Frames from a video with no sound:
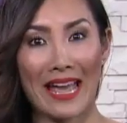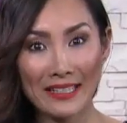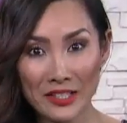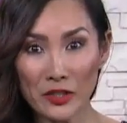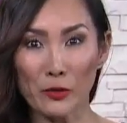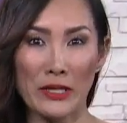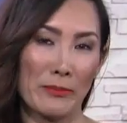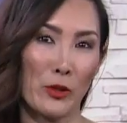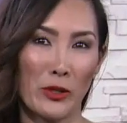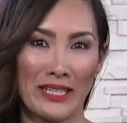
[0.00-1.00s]
and
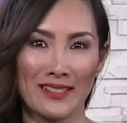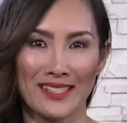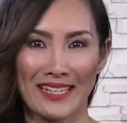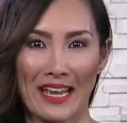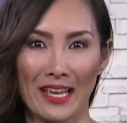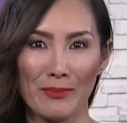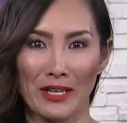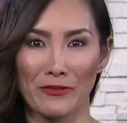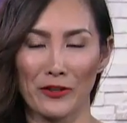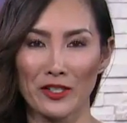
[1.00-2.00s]
Scream Queens today,
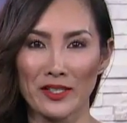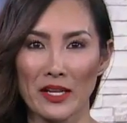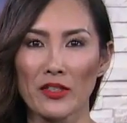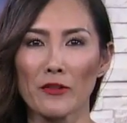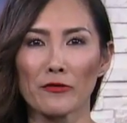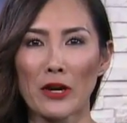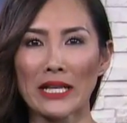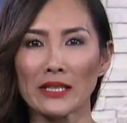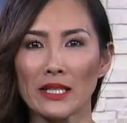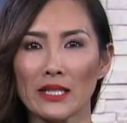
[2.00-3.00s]
but first, the
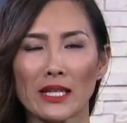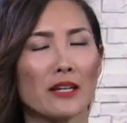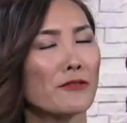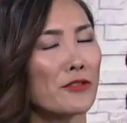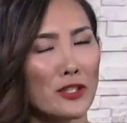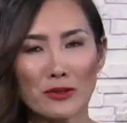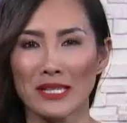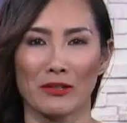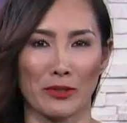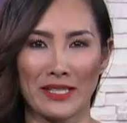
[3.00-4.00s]
frankly
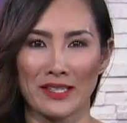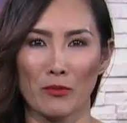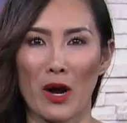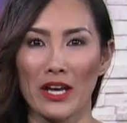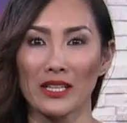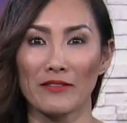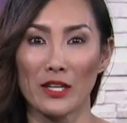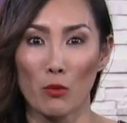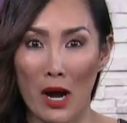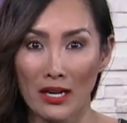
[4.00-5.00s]
confusing reason why
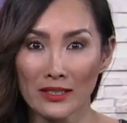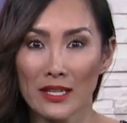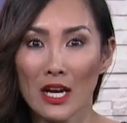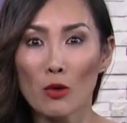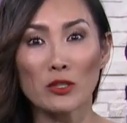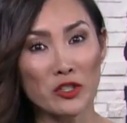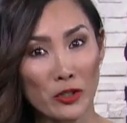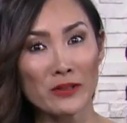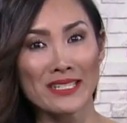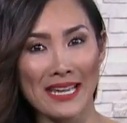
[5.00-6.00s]
Olivia Wilde was
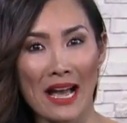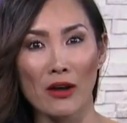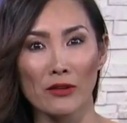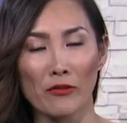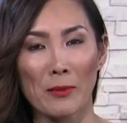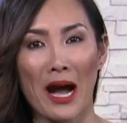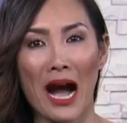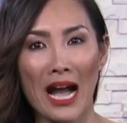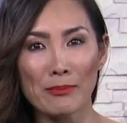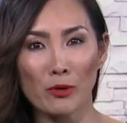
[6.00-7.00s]
turned down from a
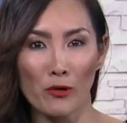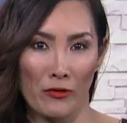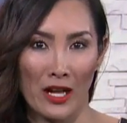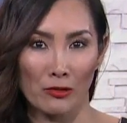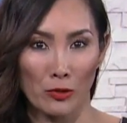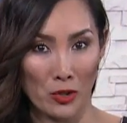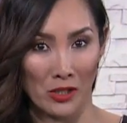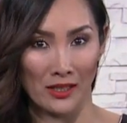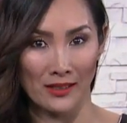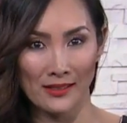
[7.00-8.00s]
high-profile
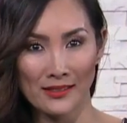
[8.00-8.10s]
role.